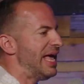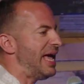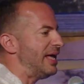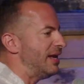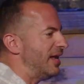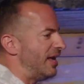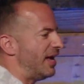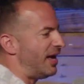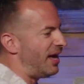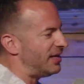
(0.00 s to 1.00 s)
and
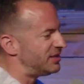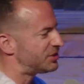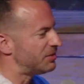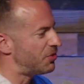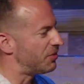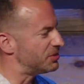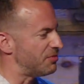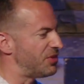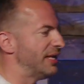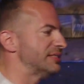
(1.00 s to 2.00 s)
uh, just some, some, some
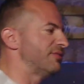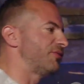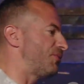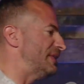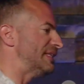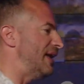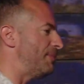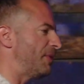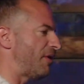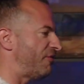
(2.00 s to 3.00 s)
things have risen
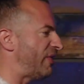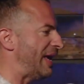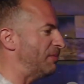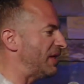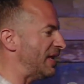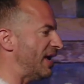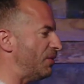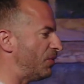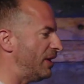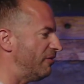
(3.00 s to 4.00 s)
up in our family,
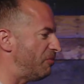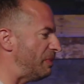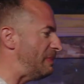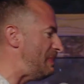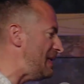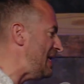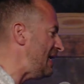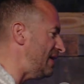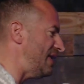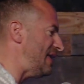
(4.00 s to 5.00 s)
and we have
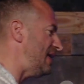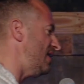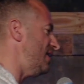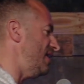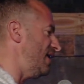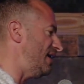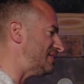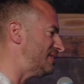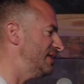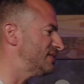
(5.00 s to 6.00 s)
been in a
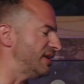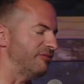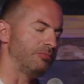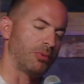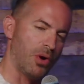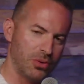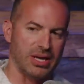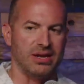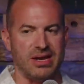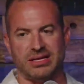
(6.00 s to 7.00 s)
season of
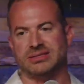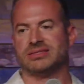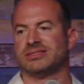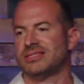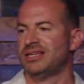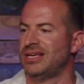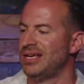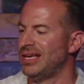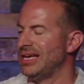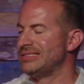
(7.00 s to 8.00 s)
brokenness.
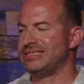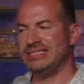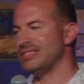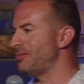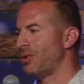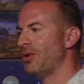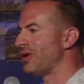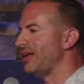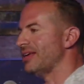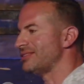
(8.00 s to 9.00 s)
A season of
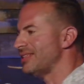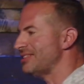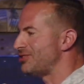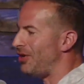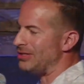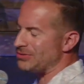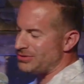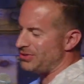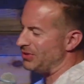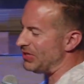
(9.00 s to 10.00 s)
brokenness. And the songs were
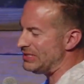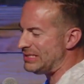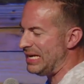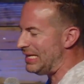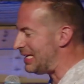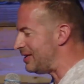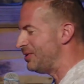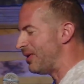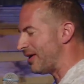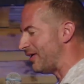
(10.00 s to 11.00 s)
so good tonight that
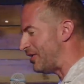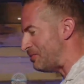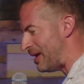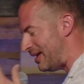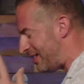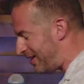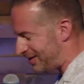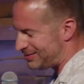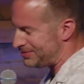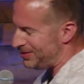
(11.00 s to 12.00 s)
you are good, man.
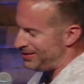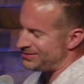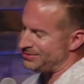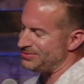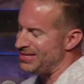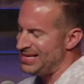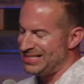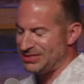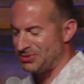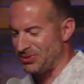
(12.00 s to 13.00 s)
Awesome, awesome.
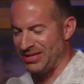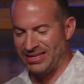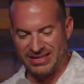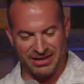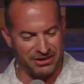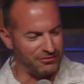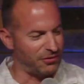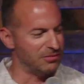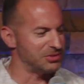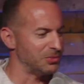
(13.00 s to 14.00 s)
Just really kind of
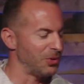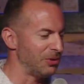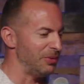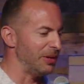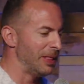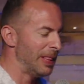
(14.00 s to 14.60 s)
confirms the word. But